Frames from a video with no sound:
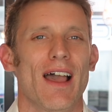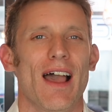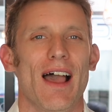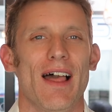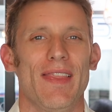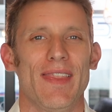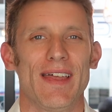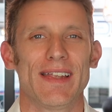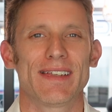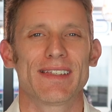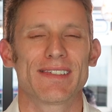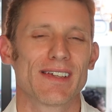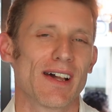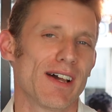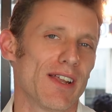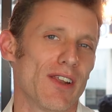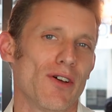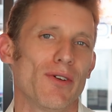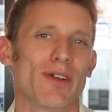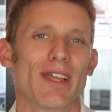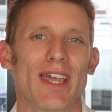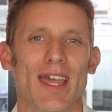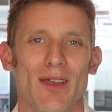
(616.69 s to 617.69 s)
and then decide,
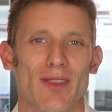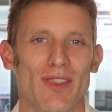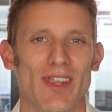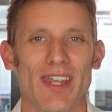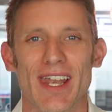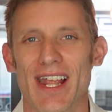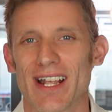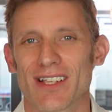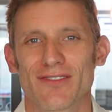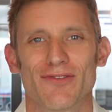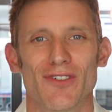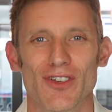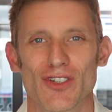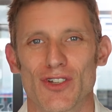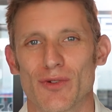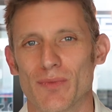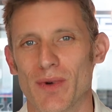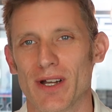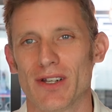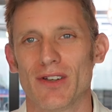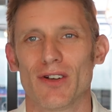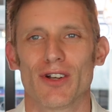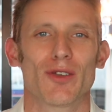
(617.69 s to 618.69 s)
okay, the next version of
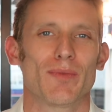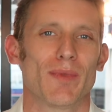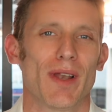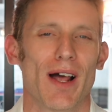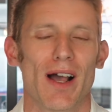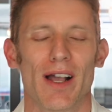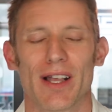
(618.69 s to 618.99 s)
my document,